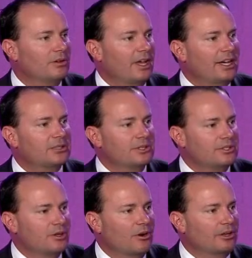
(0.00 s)
actually
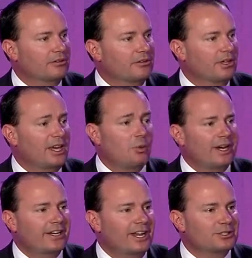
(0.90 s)
started and when
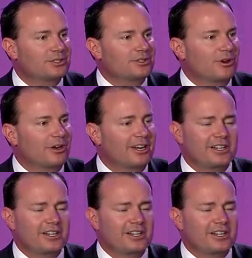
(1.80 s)
it actually started.